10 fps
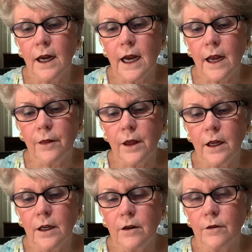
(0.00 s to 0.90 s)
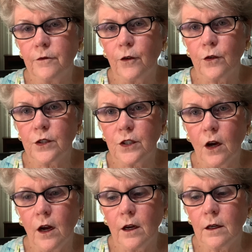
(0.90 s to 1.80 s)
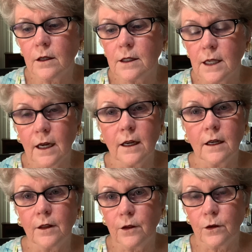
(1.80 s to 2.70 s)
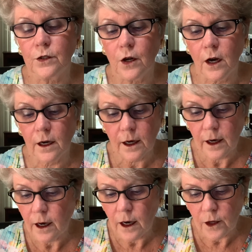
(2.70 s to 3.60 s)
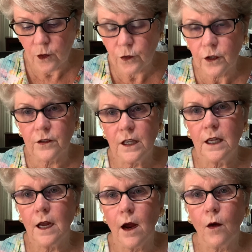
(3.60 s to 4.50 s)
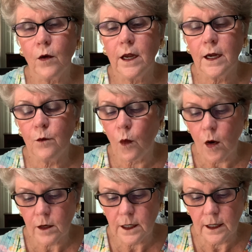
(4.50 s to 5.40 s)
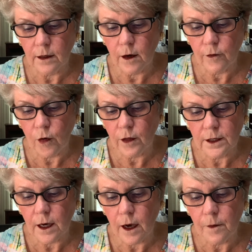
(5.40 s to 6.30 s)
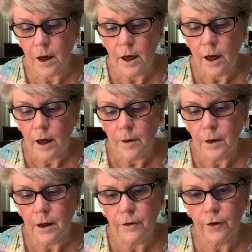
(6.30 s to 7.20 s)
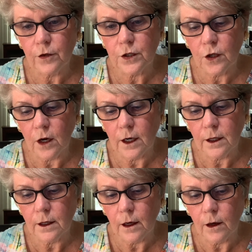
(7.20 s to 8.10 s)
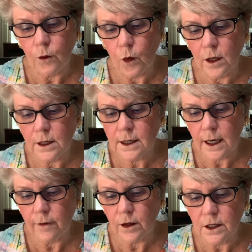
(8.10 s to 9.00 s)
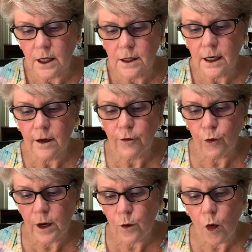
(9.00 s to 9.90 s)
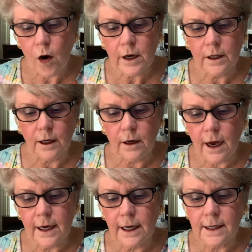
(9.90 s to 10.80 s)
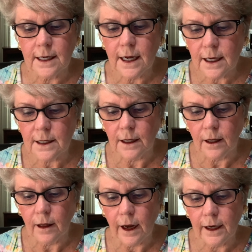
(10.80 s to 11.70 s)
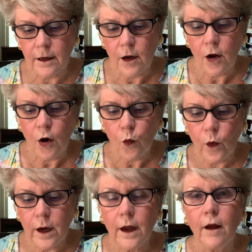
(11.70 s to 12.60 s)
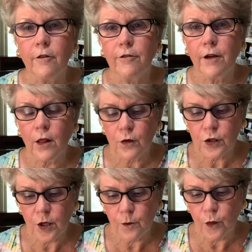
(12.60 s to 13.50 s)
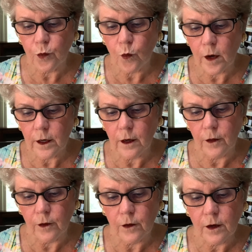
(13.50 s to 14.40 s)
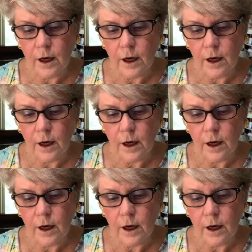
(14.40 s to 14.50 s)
and then 1 John, 2nd and 3rd John, you'll just see how he walked in love all the time. But 1 John 1:7 says, if we walk in the light as he is in the light, we have fellowship with one another,